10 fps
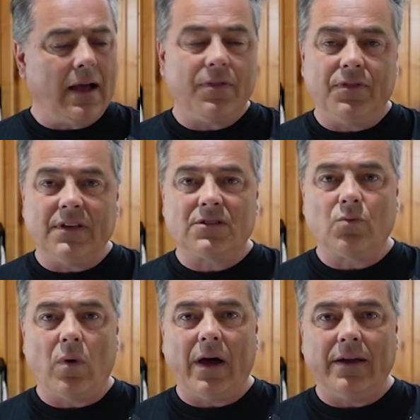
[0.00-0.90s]
This
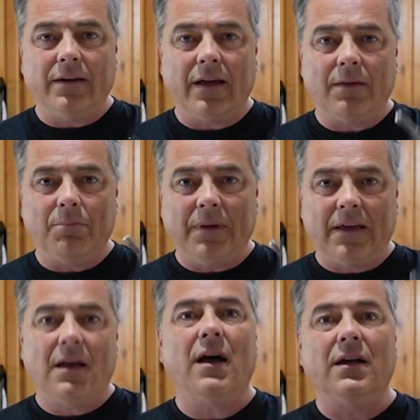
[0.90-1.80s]
one,
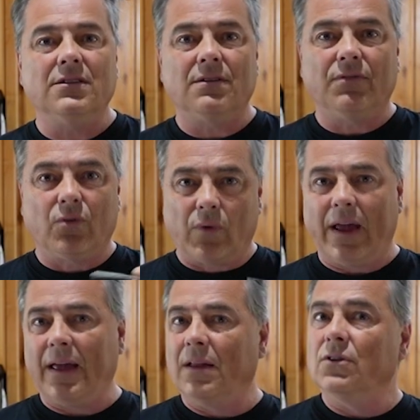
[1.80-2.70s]
because of the
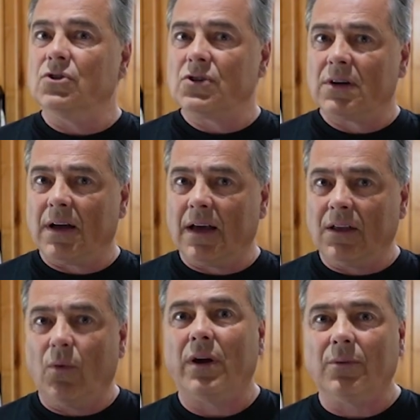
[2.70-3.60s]
range,
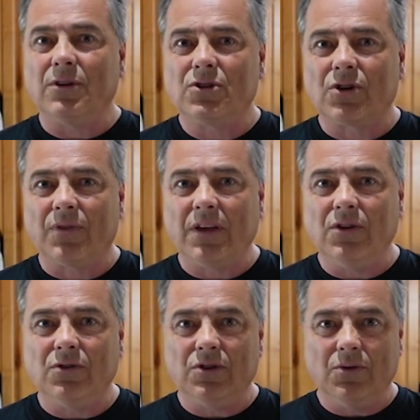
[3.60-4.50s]
you want to ensure that
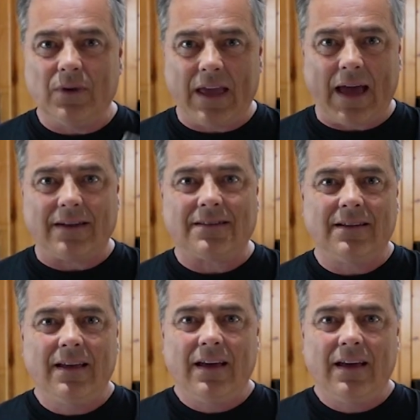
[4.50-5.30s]
you do get